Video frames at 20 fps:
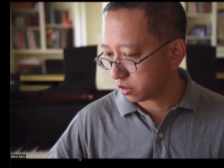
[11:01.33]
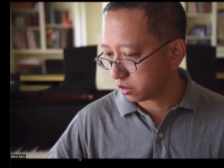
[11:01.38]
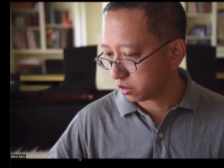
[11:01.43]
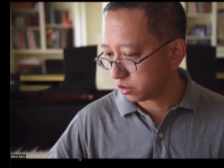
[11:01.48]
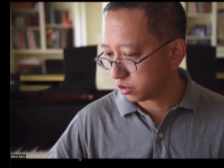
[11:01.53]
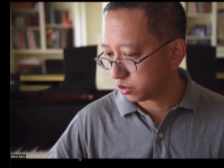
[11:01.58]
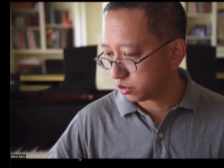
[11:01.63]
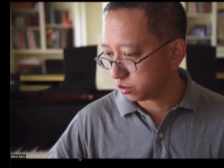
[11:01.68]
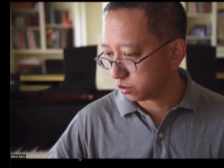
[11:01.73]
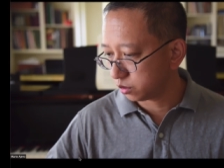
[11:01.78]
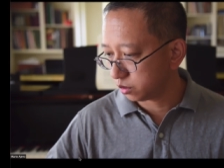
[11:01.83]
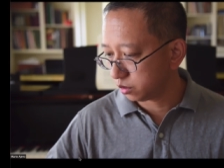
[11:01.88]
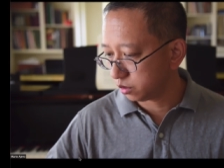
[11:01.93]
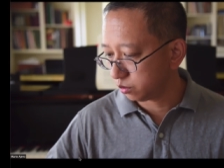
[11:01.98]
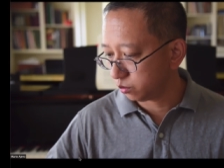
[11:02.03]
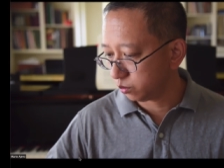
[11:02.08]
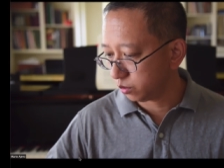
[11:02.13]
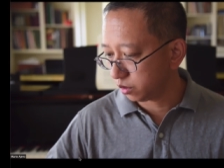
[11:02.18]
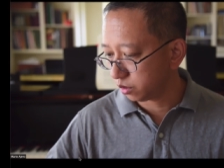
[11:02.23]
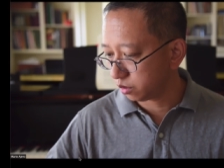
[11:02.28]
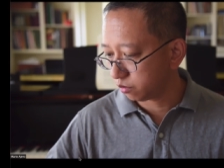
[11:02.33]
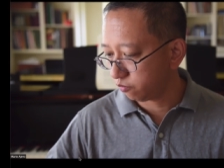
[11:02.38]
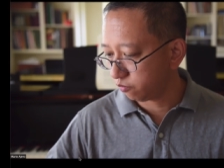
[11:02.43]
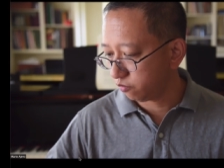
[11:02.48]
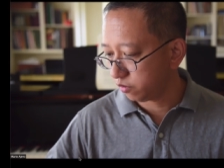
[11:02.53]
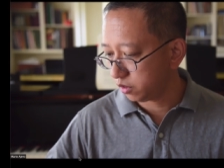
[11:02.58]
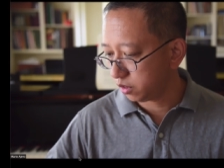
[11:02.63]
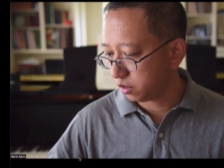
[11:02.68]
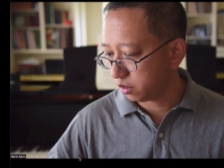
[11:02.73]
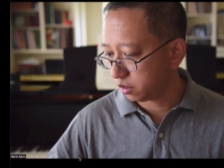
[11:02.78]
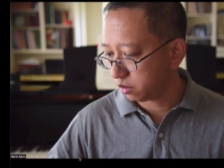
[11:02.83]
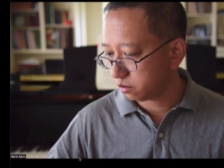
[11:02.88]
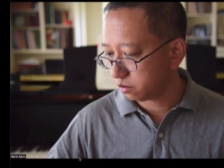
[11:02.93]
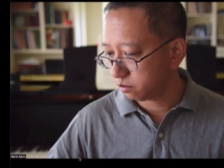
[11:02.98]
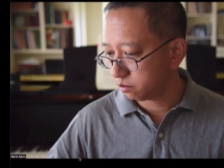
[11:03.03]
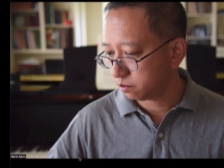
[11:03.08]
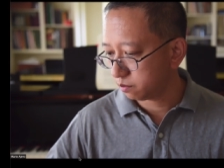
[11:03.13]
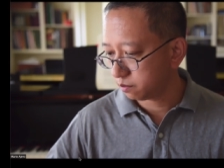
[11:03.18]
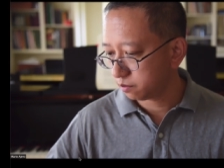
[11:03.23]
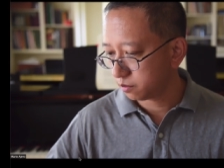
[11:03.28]
to join with
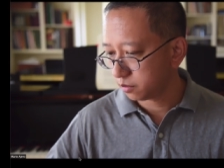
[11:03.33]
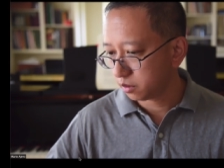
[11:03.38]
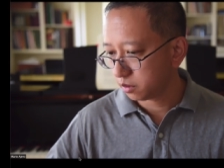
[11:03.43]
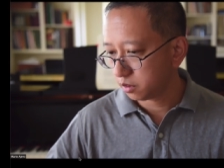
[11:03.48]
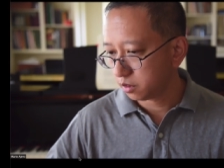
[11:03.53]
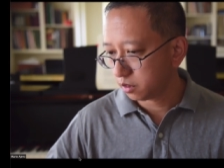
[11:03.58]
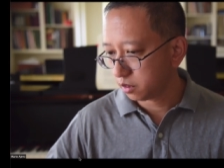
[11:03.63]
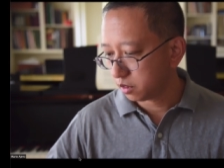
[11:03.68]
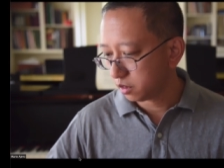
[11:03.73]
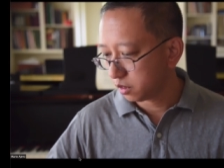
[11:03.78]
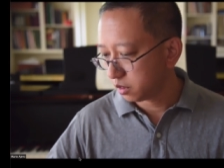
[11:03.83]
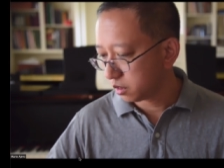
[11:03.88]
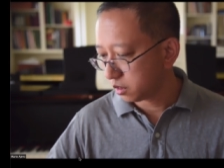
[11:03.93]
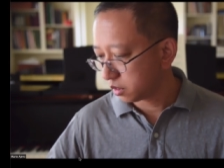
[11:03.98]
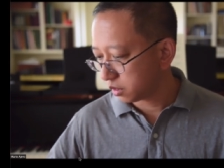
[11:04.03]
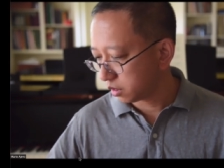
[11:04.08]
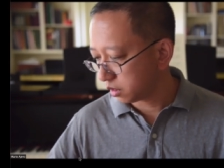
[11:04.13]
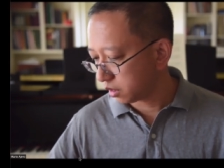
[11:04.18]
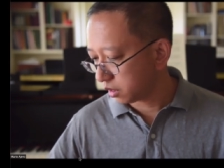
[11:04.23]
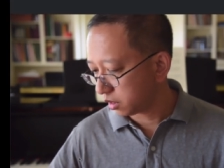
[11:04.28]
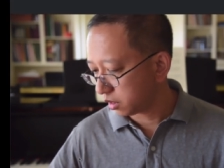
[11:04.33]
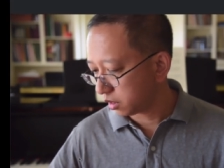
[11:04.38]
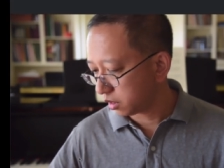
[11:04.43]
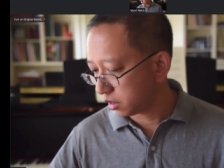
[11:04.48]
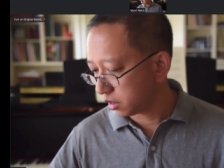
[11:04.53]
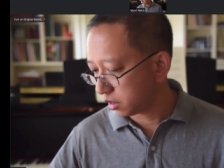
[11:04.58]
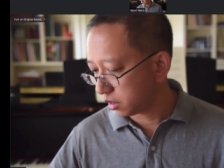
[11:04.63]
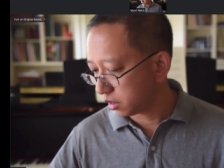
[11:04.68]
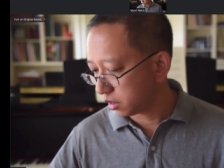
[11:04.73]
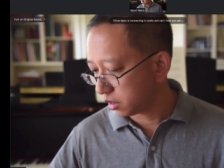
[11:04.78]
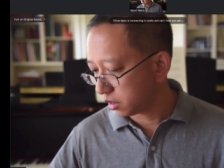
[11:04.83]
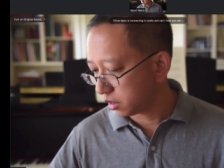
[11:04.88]
video. And I'm